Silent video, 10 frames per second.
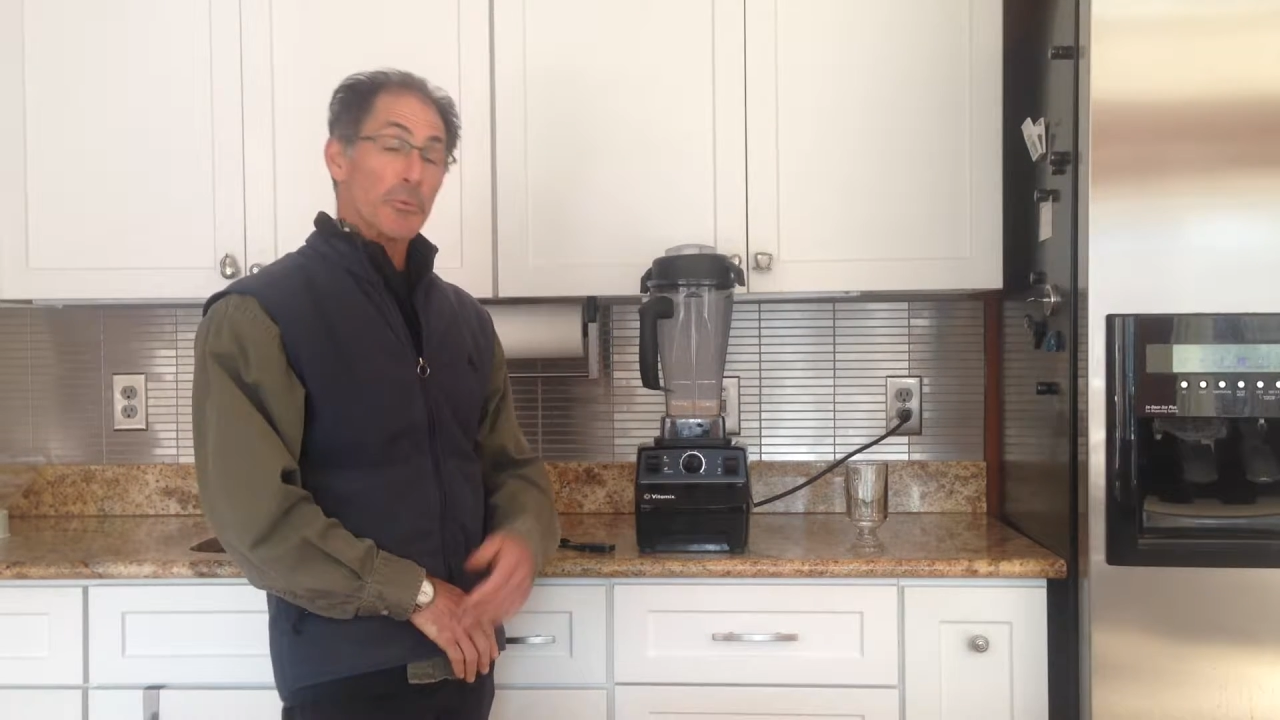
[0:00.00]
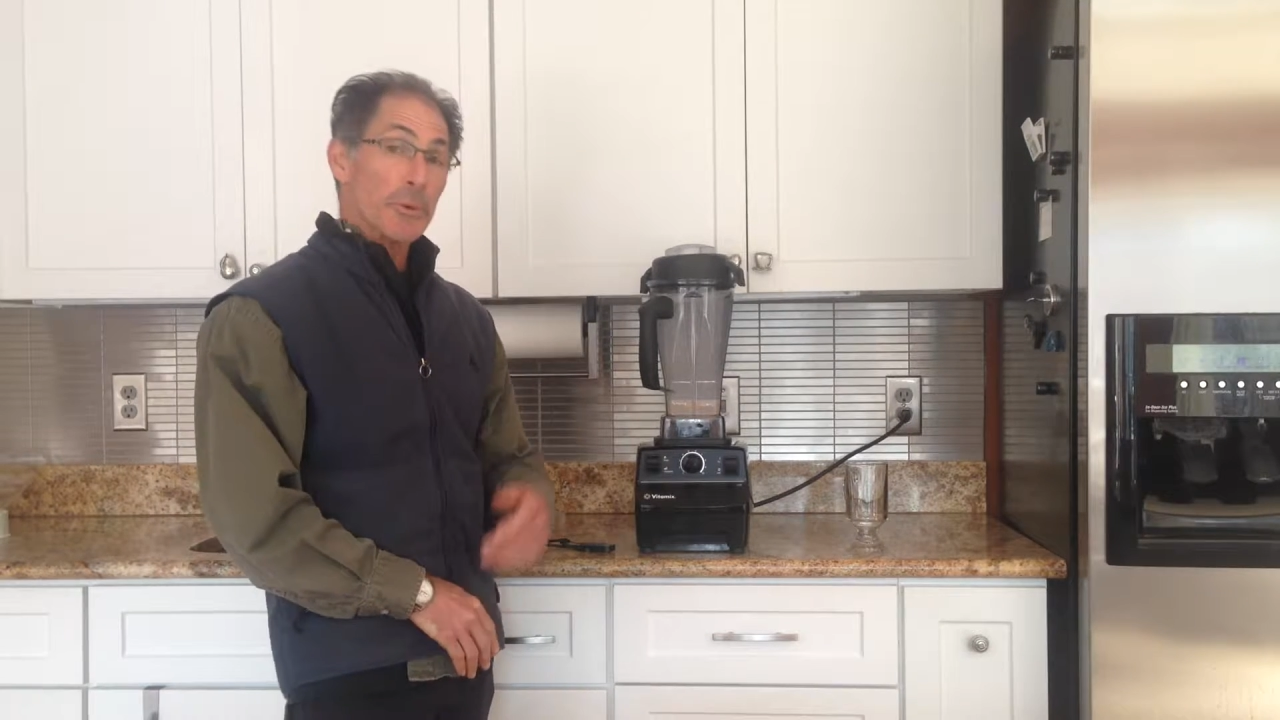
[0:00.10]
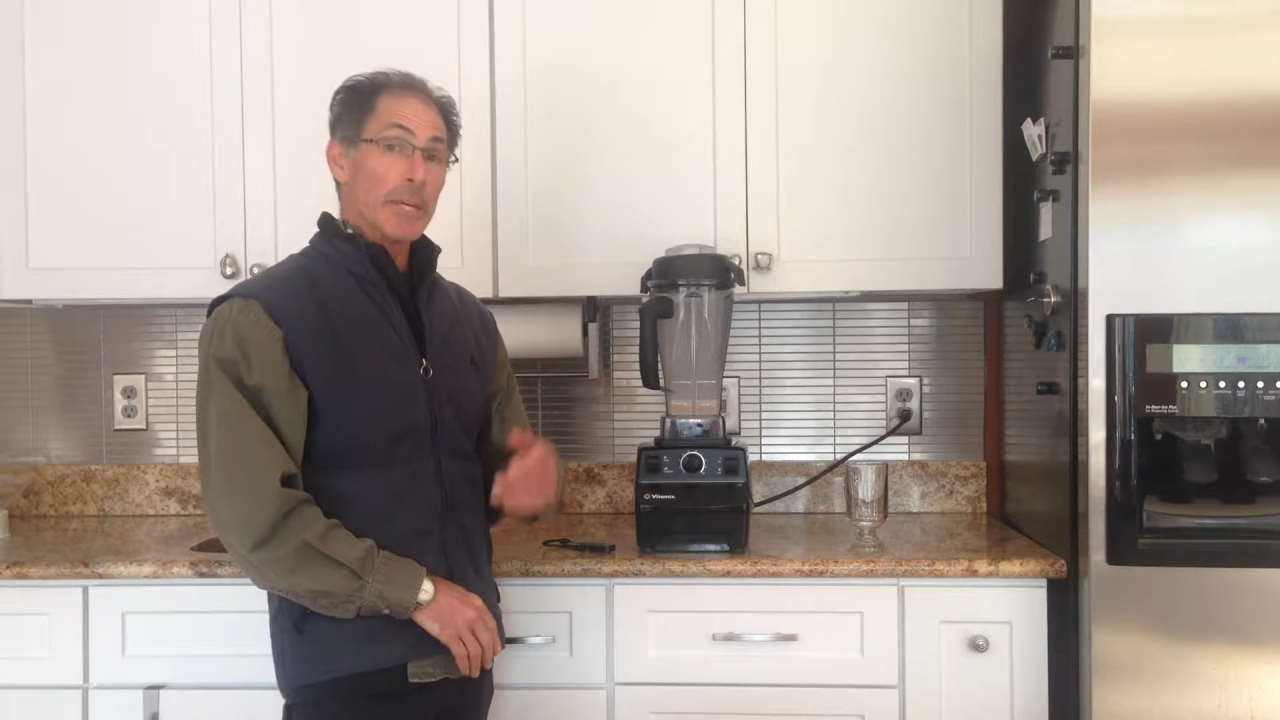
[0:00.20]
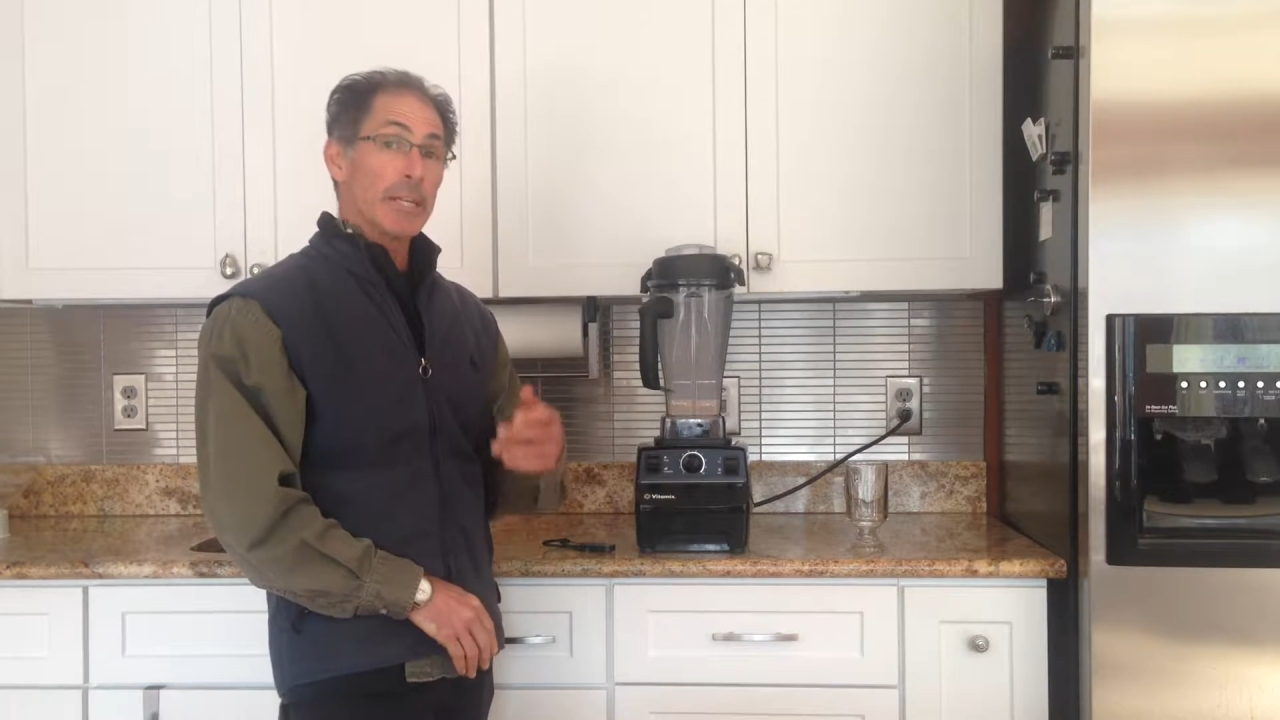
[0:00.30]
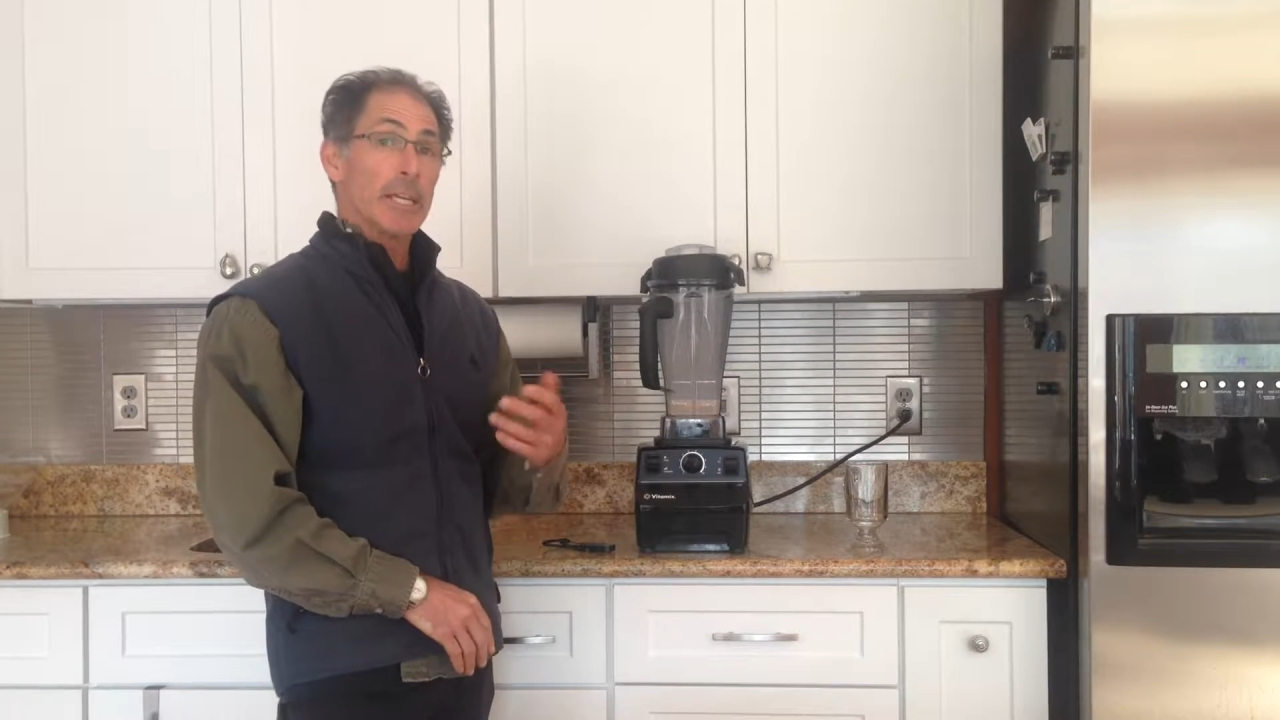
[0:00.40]

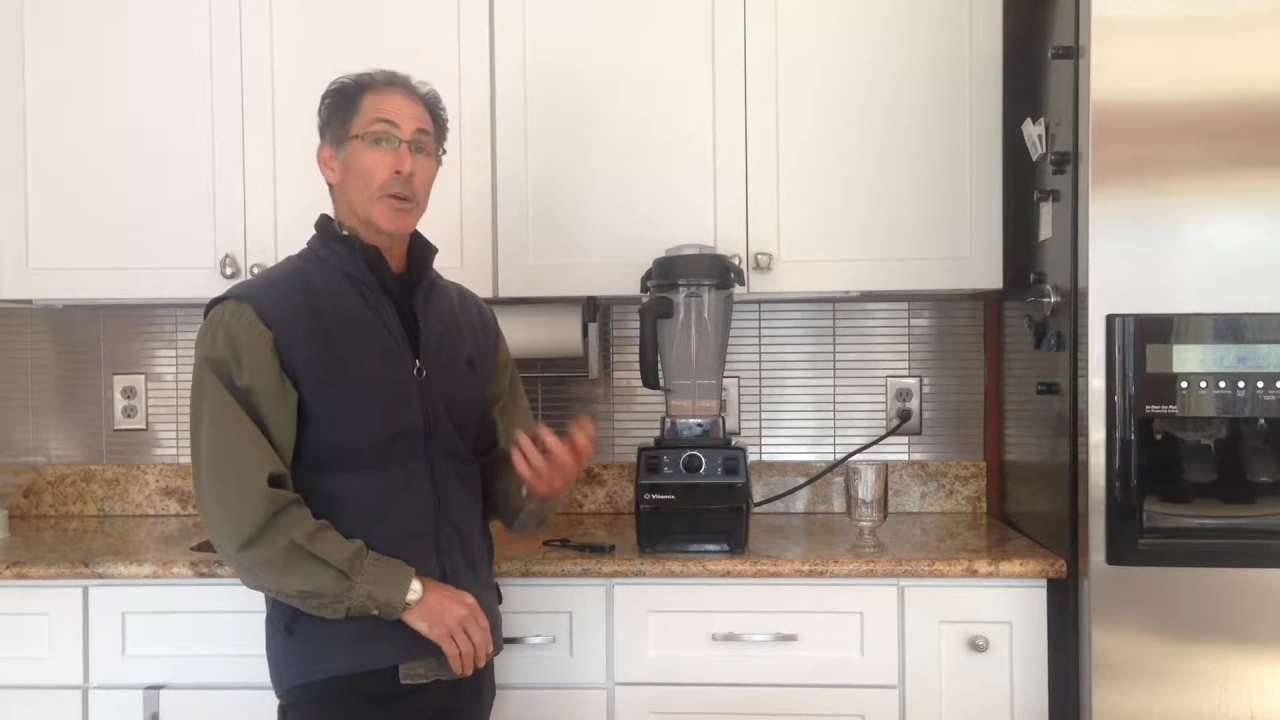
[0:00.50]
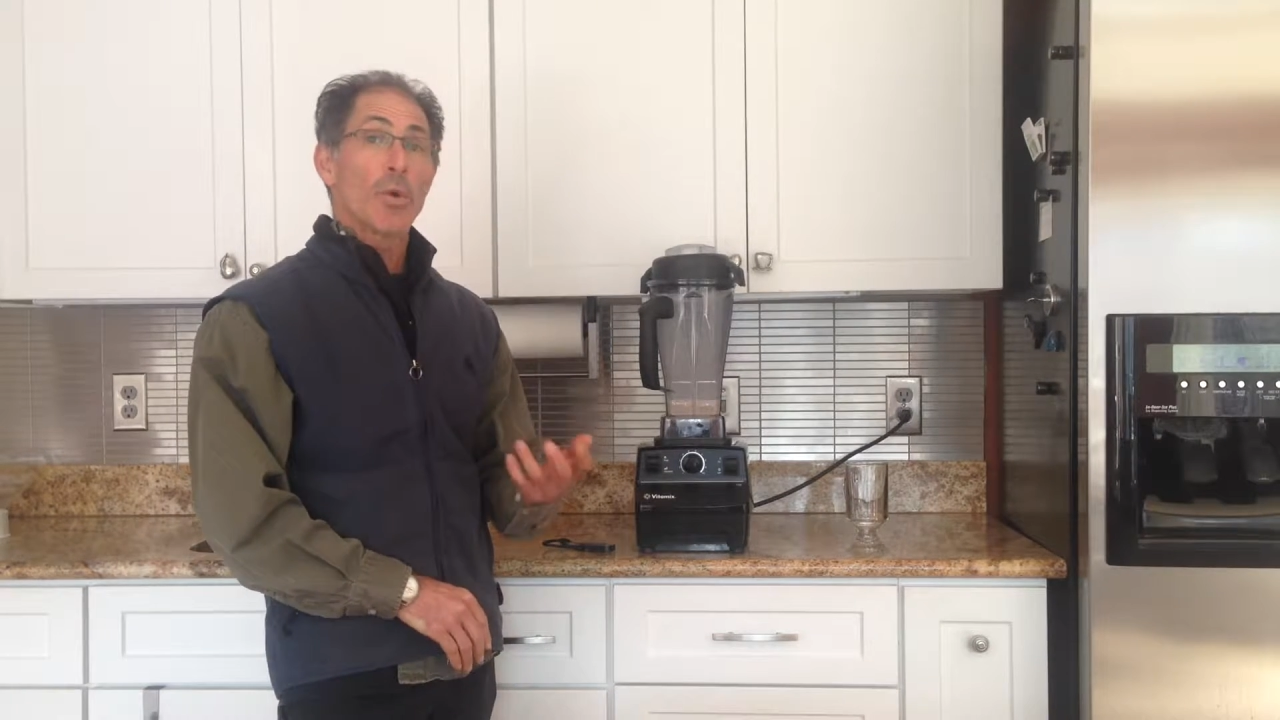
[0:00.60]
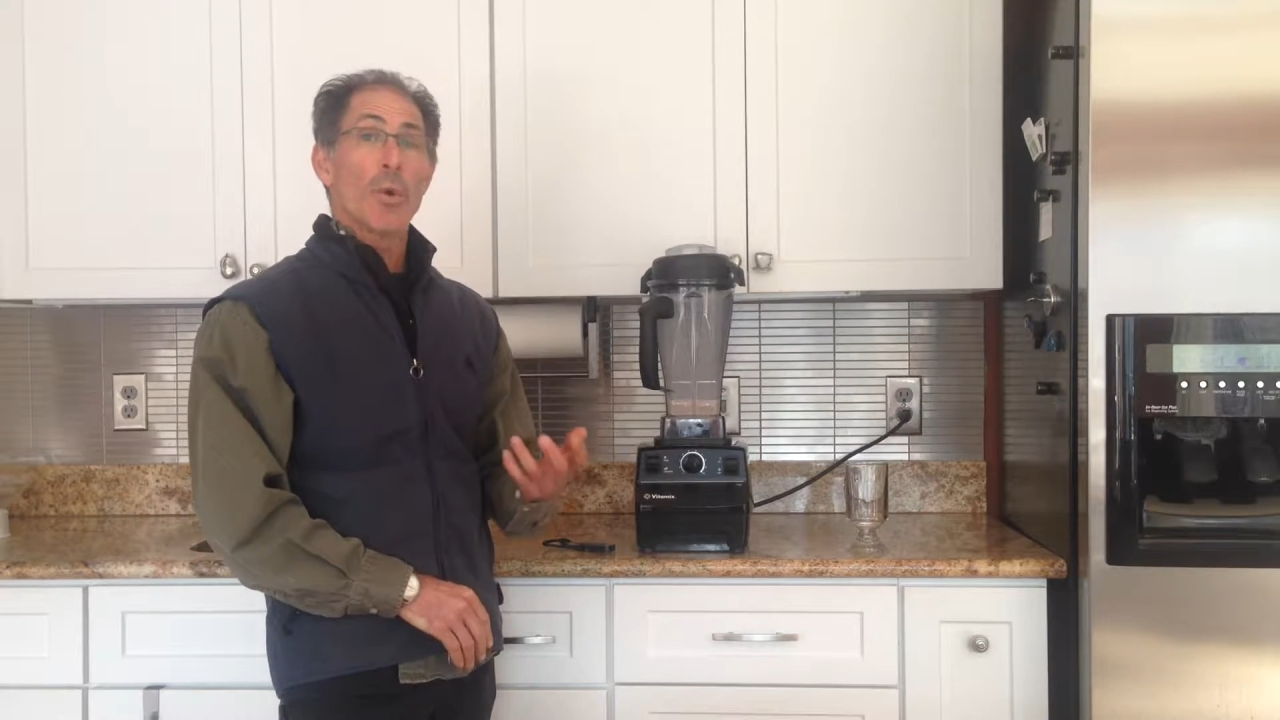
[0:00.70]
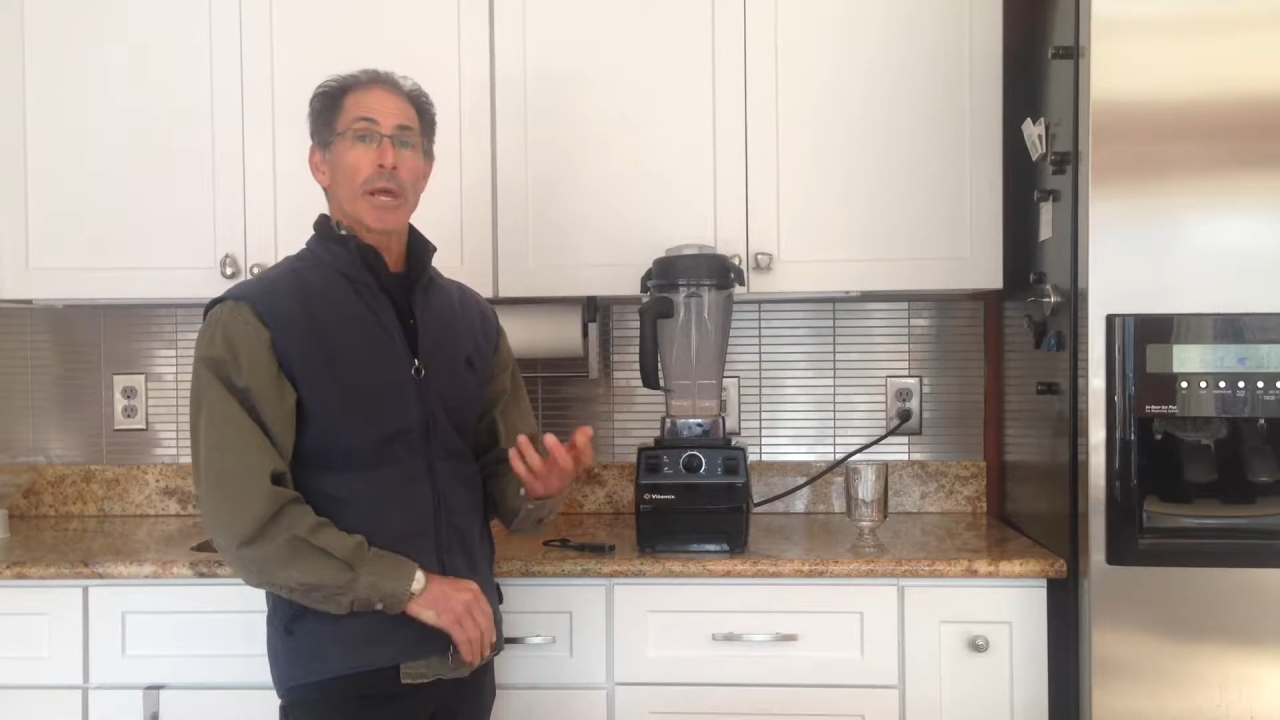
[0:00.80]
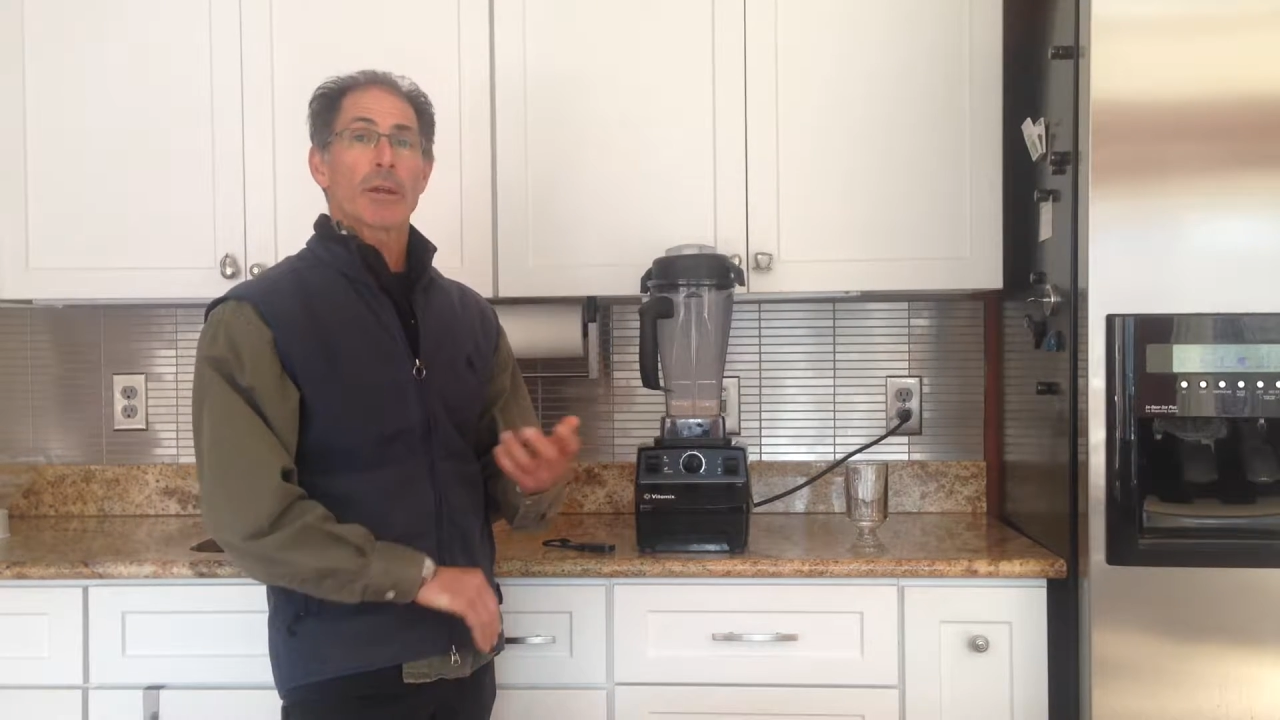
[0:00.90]
really
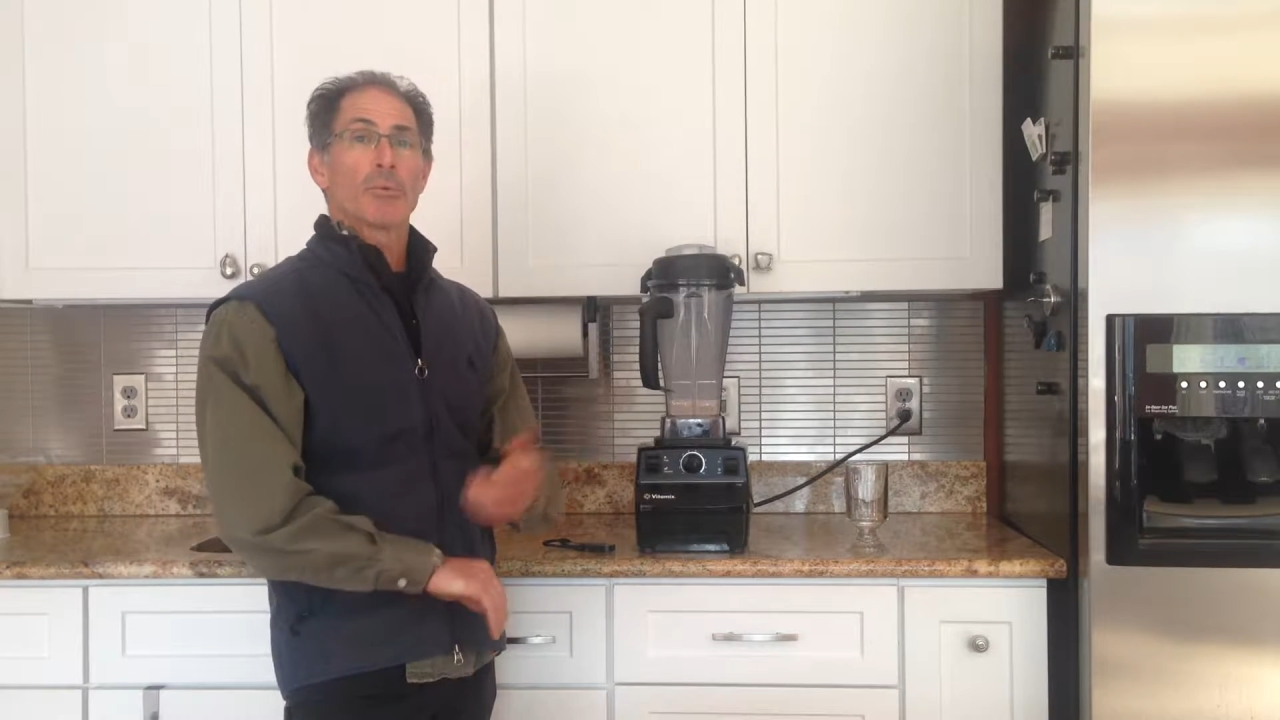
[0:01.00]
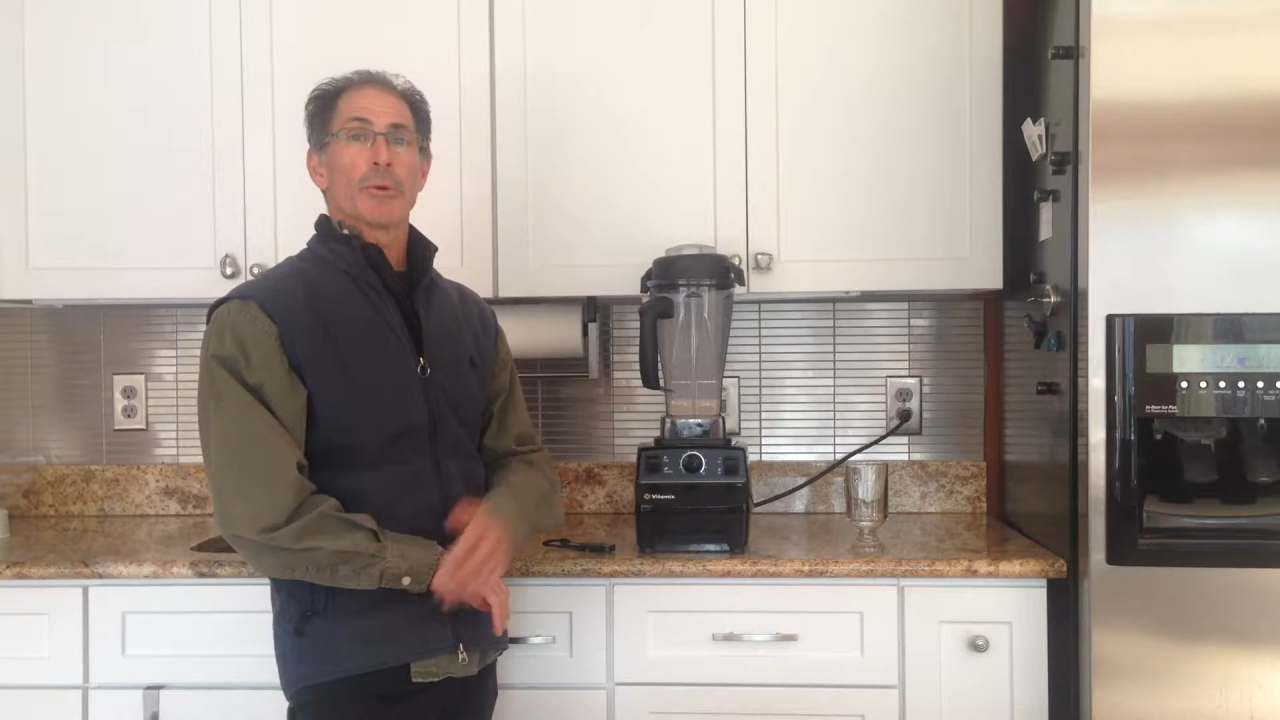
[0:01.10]
quick,